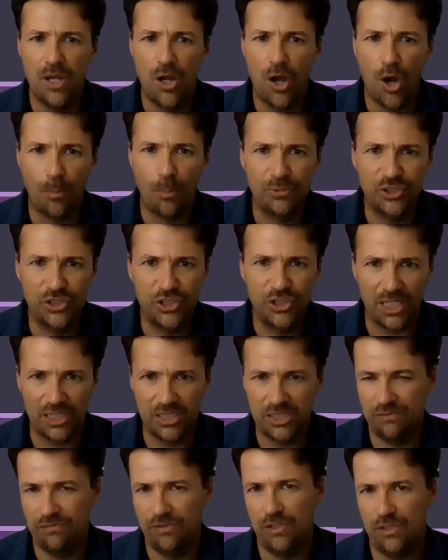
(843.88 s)

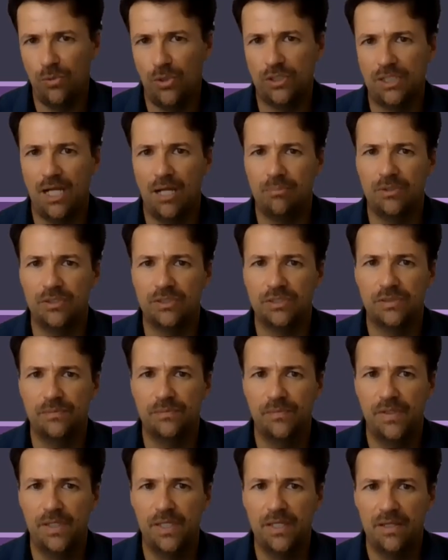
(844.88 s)
objectively what happened.
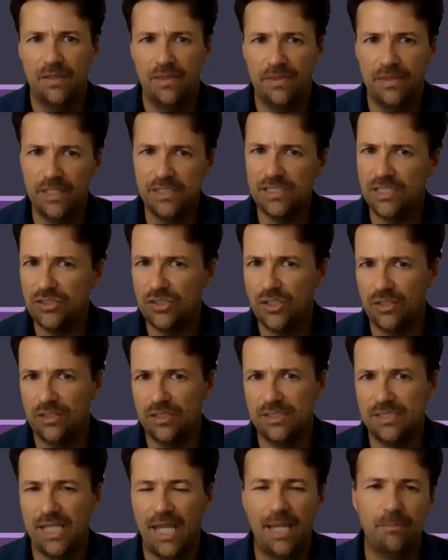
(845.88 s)
This is not the
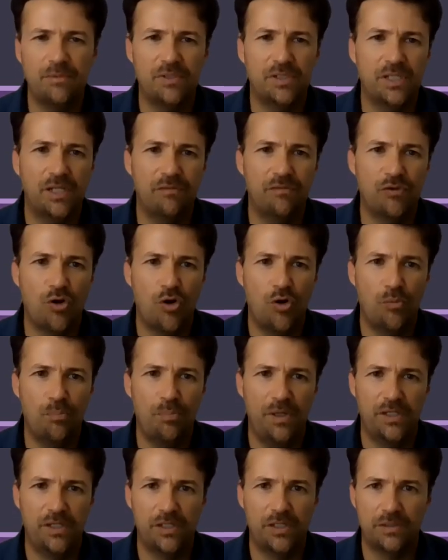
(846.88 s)
time to give your
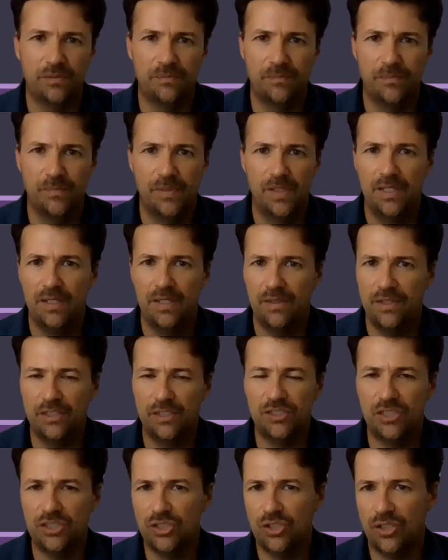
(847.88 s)
opinion.
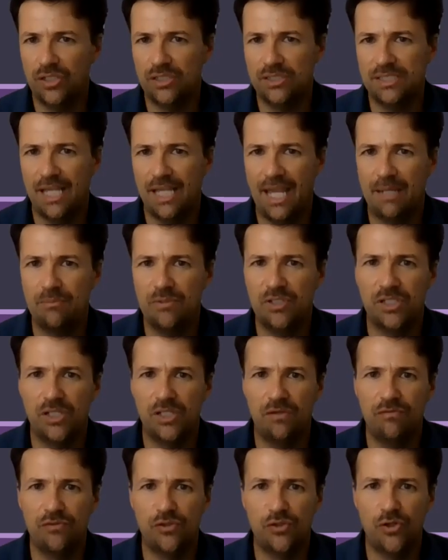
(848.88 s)
This is not the time to
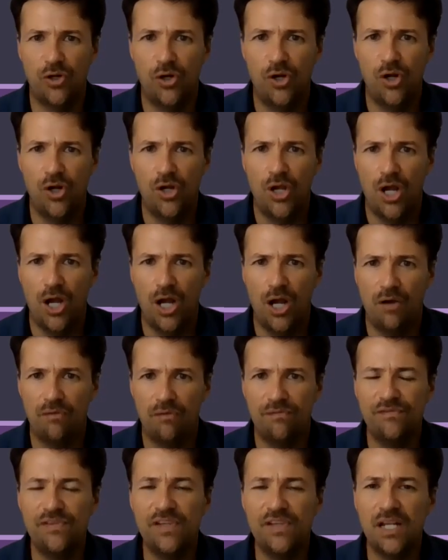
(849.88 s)
give your
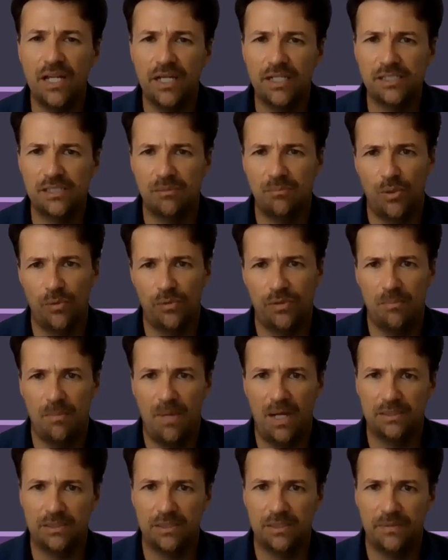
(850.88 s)
feelings about the
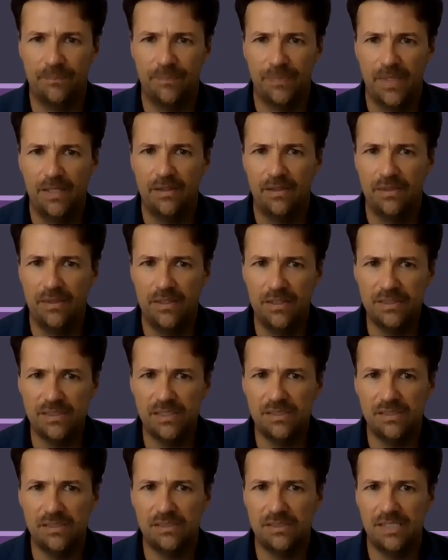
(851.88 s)
matter. This
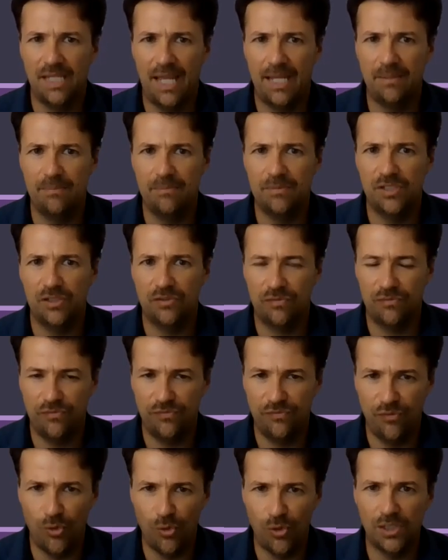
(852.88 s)
is the time to
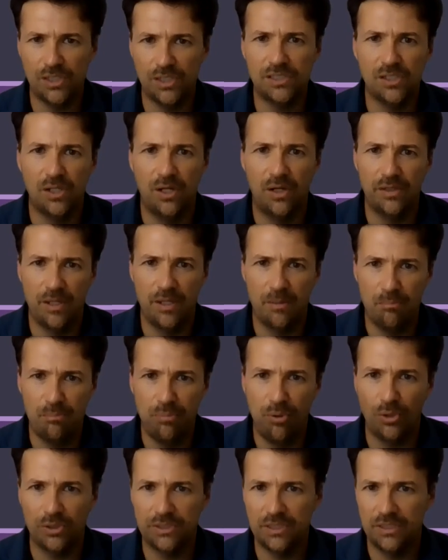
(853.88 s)
focus on the
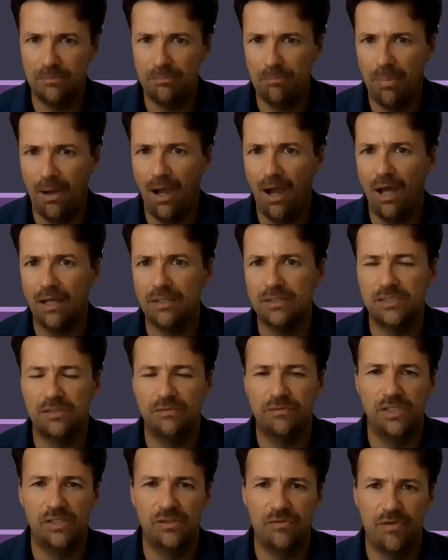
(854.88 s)
important parts of
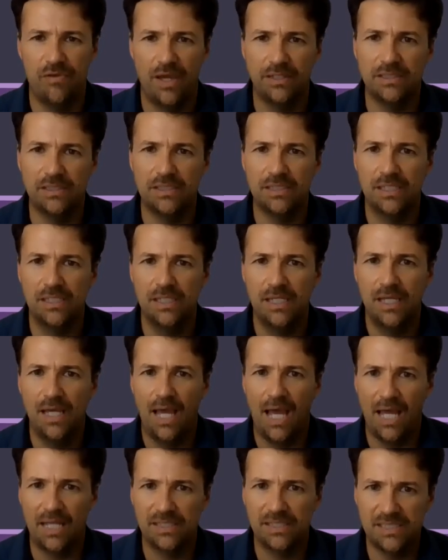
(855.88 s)
the event
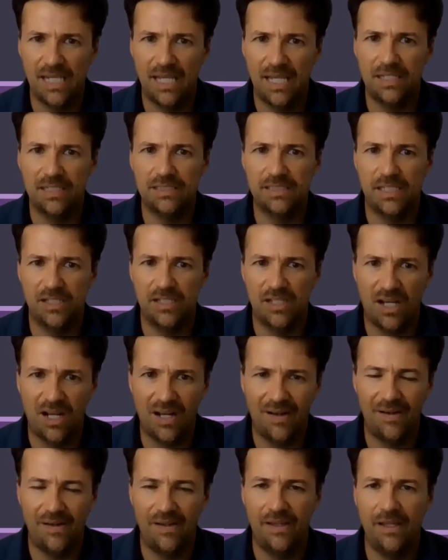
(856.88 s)
and tell it in a
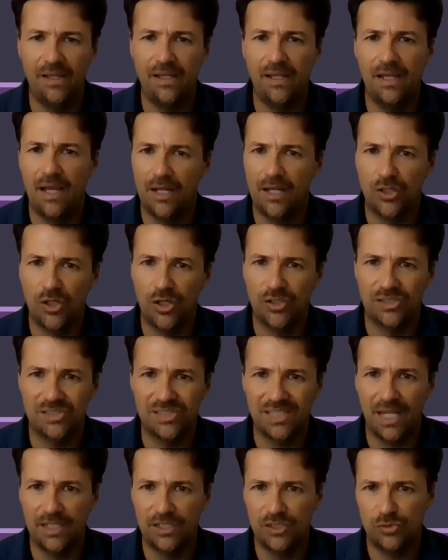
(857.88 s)
clear and
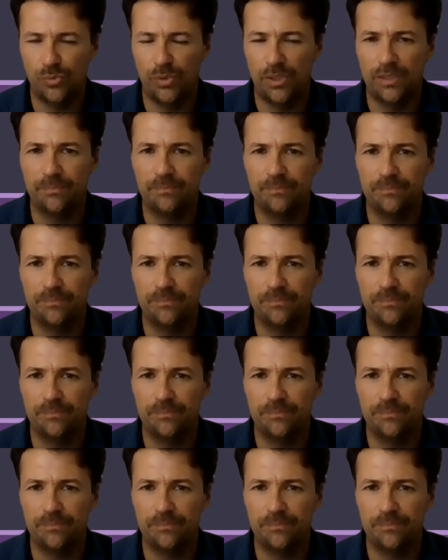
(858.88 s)
concise way.